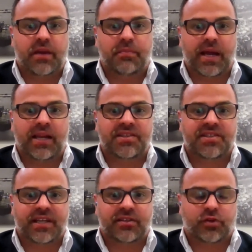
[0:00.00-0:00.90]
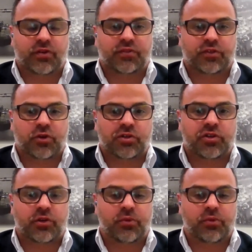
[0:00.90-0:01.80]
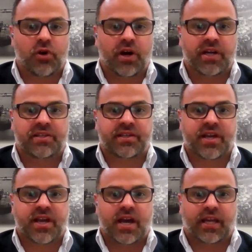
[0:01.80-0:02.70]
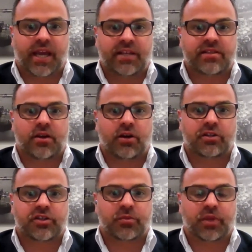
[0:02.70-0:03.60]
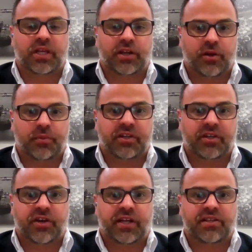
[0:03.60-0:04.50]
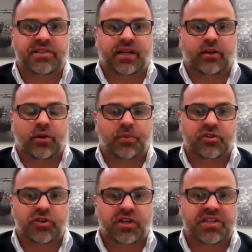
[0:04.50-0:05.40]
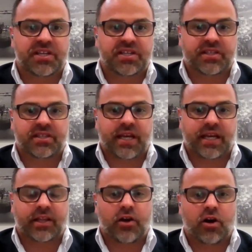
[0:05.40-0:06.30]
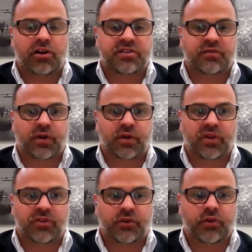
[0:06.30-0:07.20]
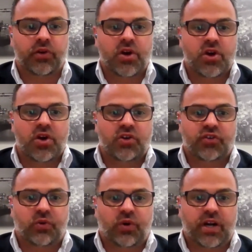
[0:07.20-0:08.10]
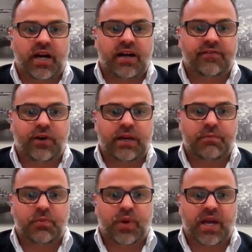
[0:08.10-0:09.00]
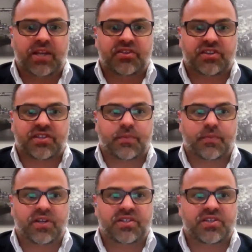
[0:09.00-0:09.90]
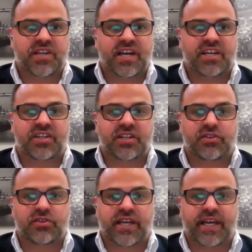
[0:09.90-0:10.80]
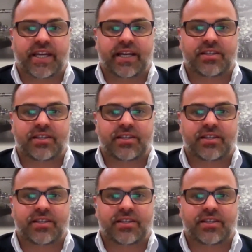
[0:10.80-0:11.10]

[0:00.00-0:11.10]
and balancing sort of short-term noise against long-term economic trends and opportunities is at the heart of what we do. So what I've really prepared is just a presentation to take